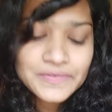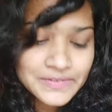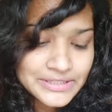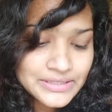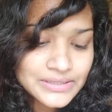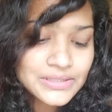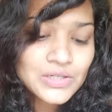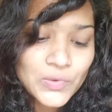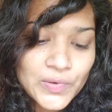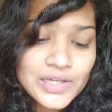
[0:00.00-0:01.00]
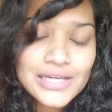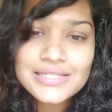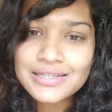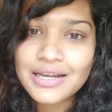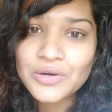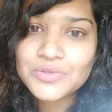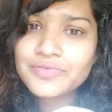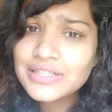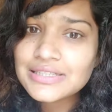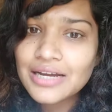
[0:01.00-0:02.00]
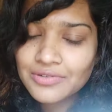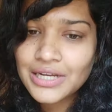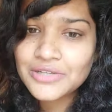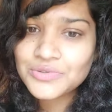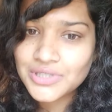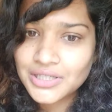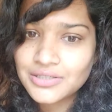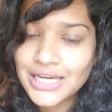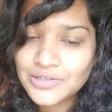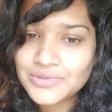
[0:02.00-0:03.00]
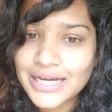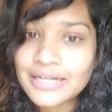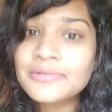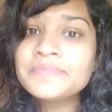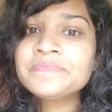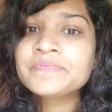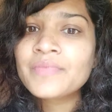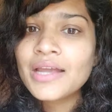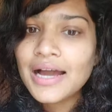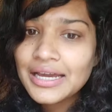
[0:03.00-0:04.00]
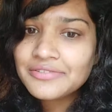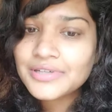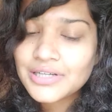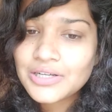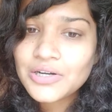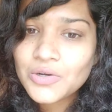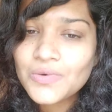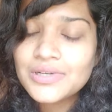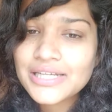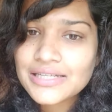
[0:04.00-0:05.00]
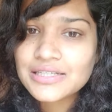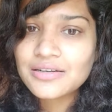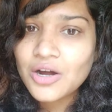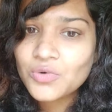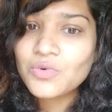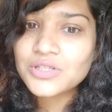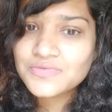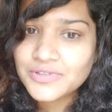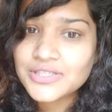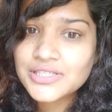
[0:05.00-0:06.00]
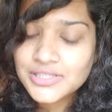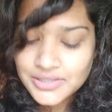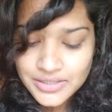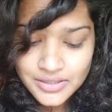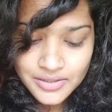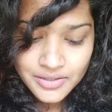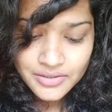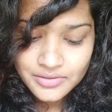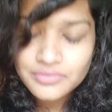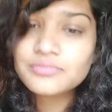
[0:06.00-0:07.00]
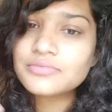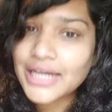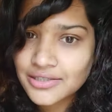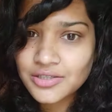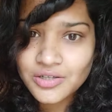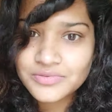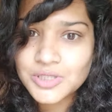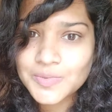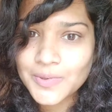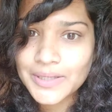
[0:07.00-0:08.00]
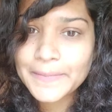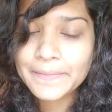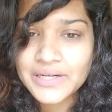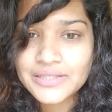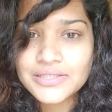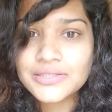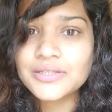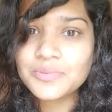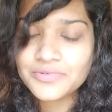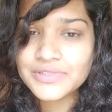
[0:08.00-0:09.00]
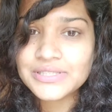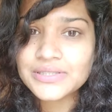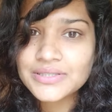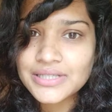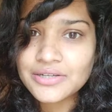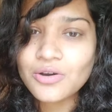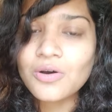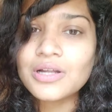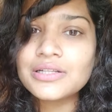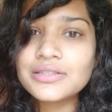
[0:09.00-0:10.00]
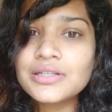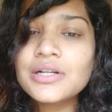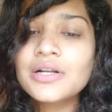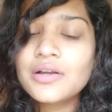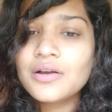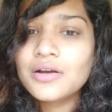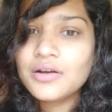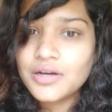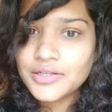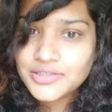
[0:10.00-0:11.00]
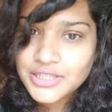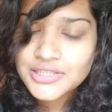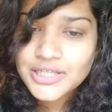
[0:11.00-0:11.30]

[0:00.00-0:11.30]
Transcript: Friends, I would like to tell you that I Wandered Lonely as a Cloud was first the title of this poem, but the professors and all they